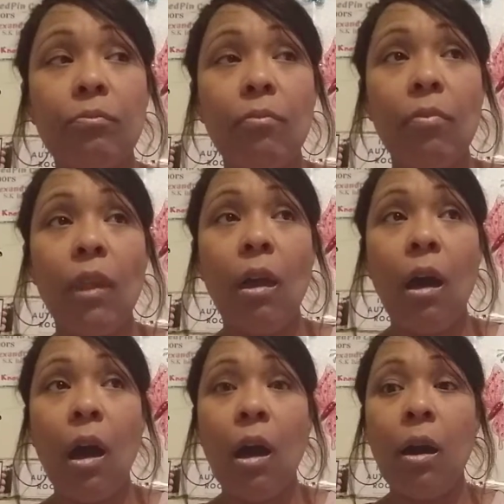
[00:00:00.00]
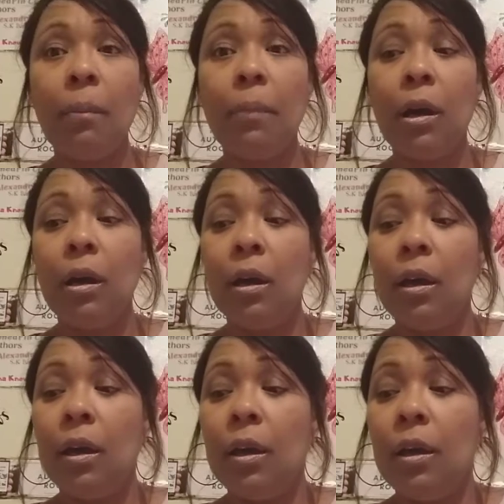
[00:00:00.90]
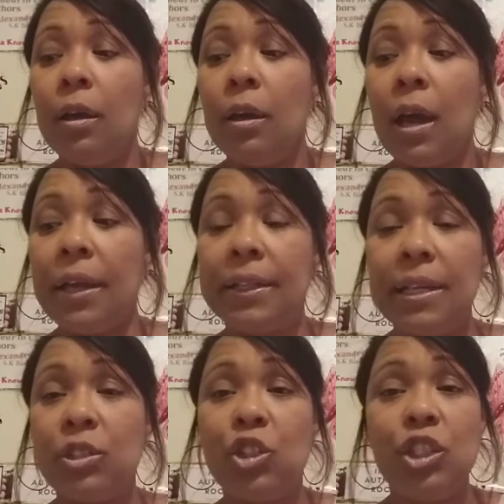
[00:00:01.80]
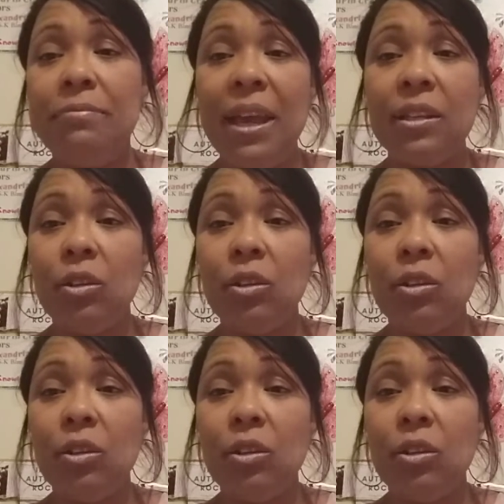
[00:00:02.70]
I guess she made a noise,